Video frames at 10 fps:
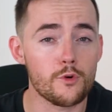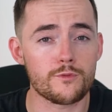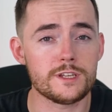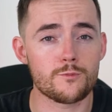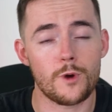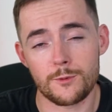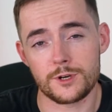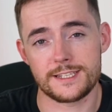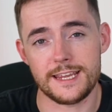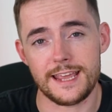fourth reason why I
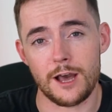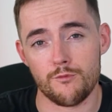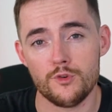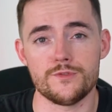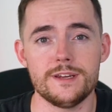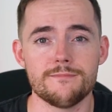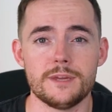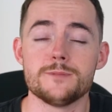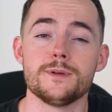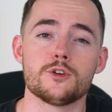want to take Reuteri
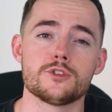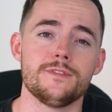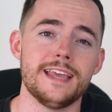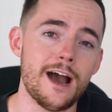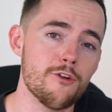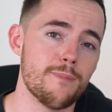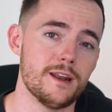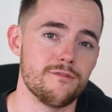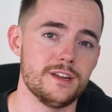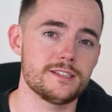is because of the health
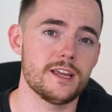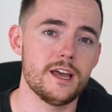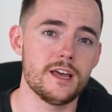benefits